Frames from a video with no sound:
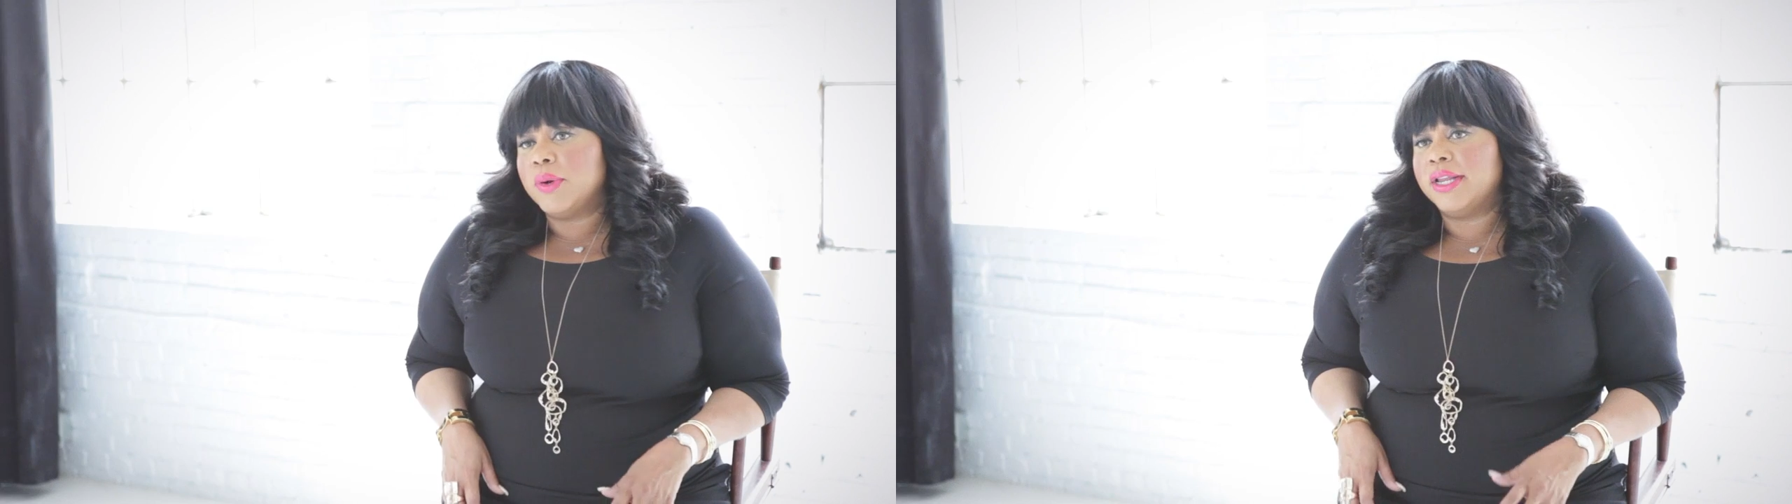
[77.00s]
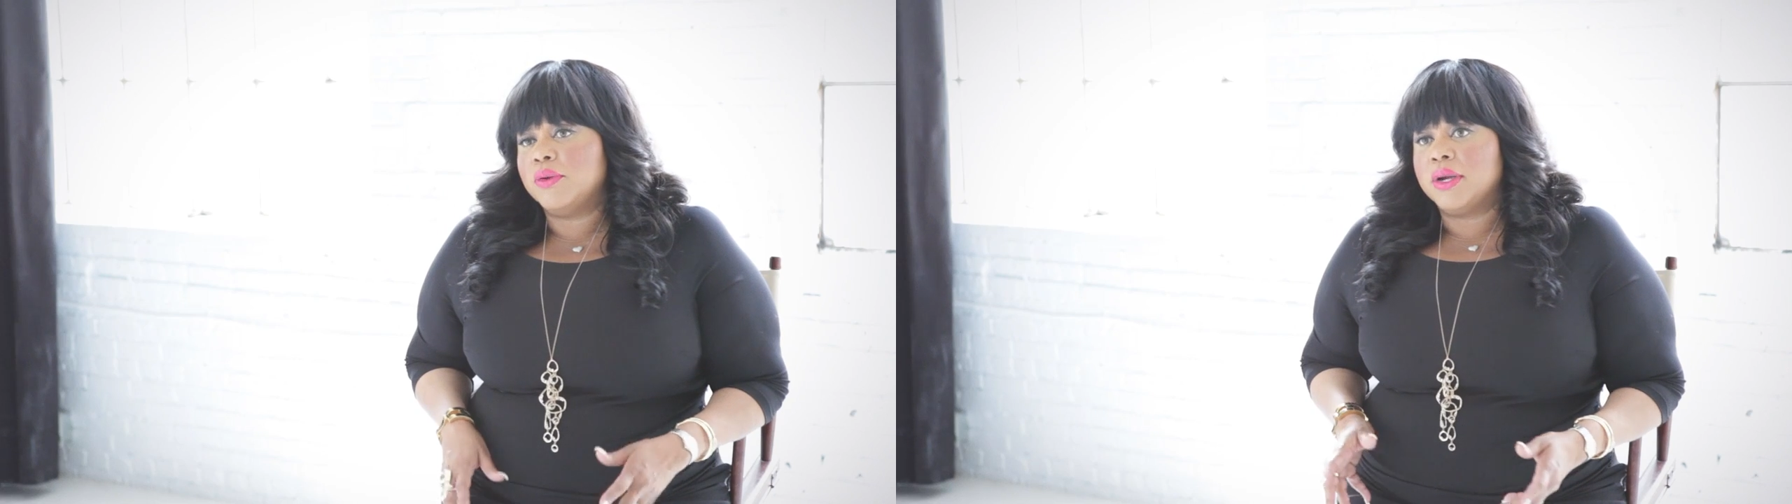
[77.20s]

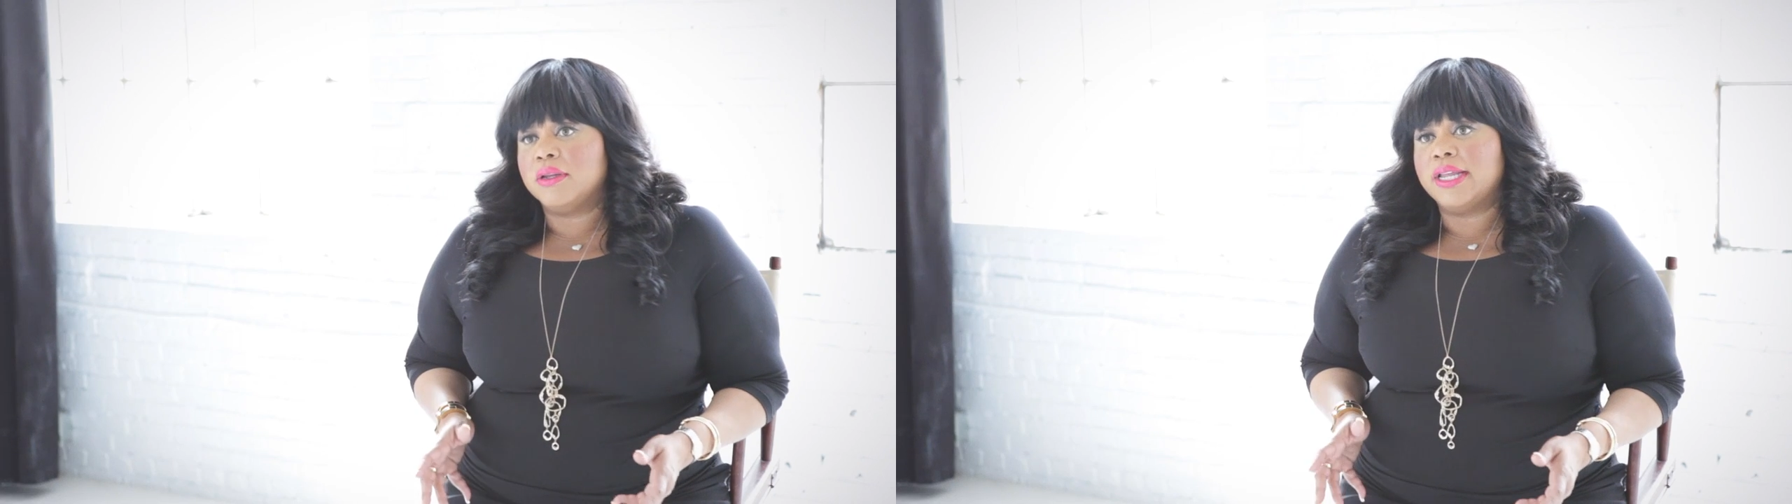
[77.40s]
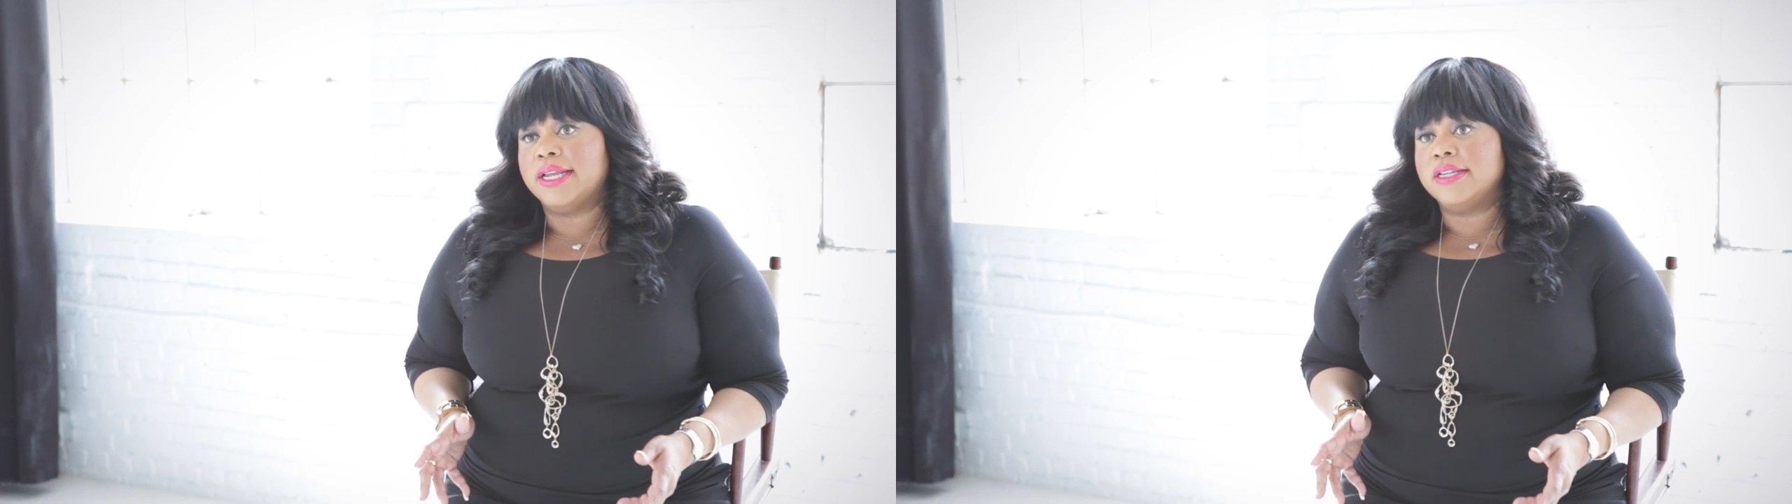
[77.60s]
way to
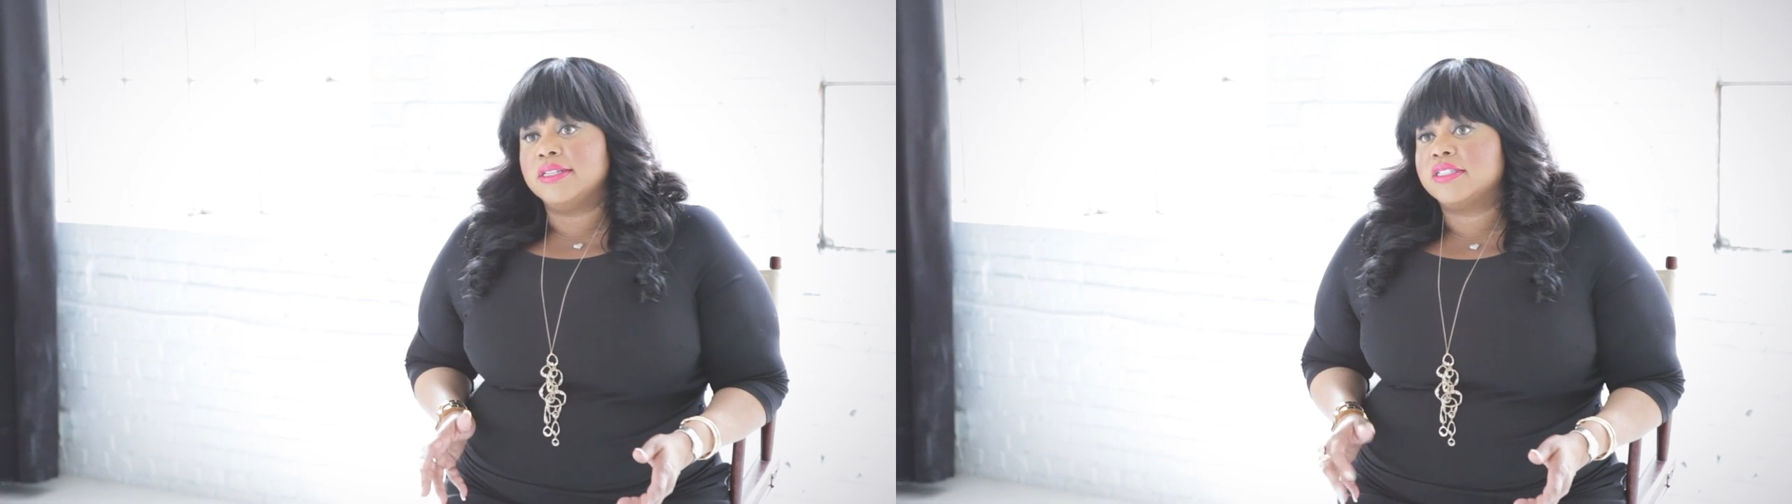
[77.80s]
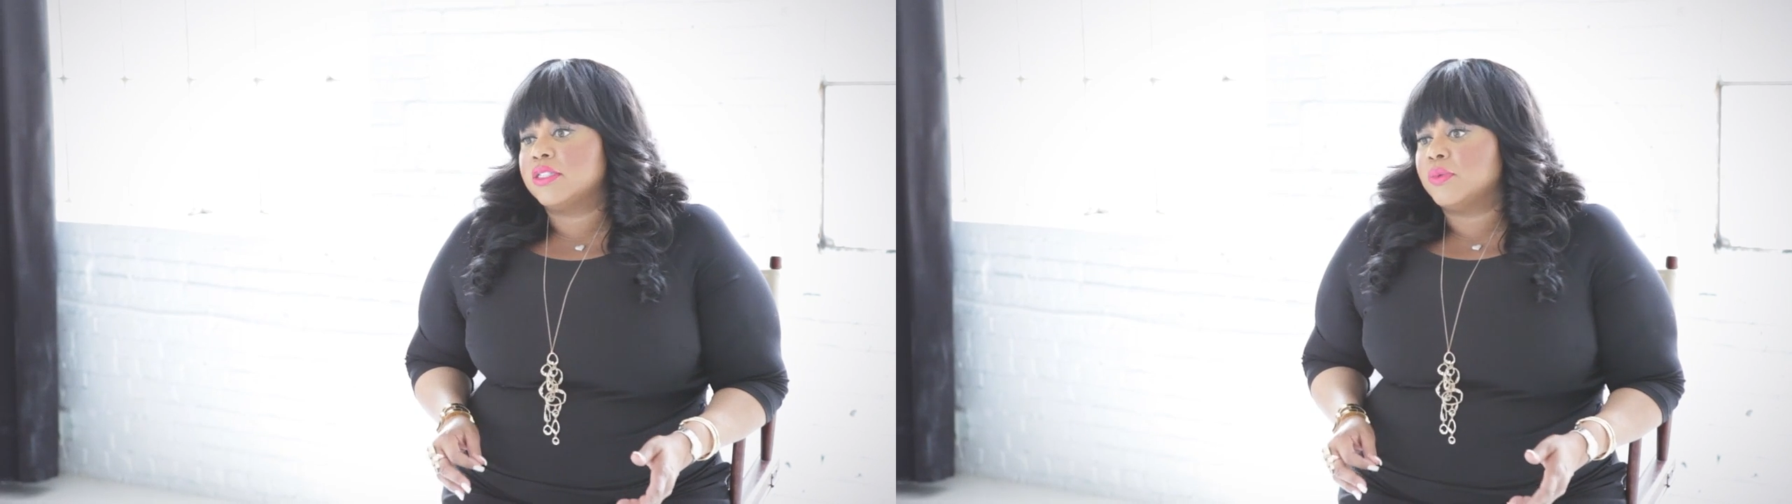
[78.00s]
wear
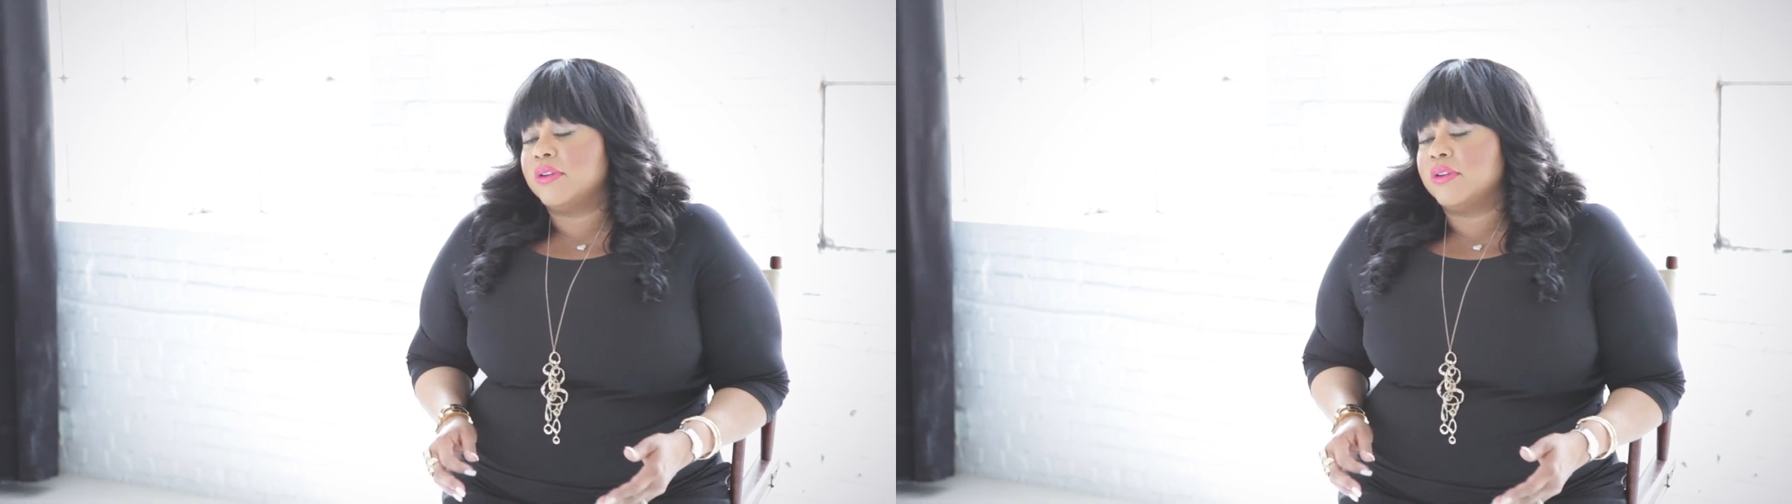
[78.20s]
leggings is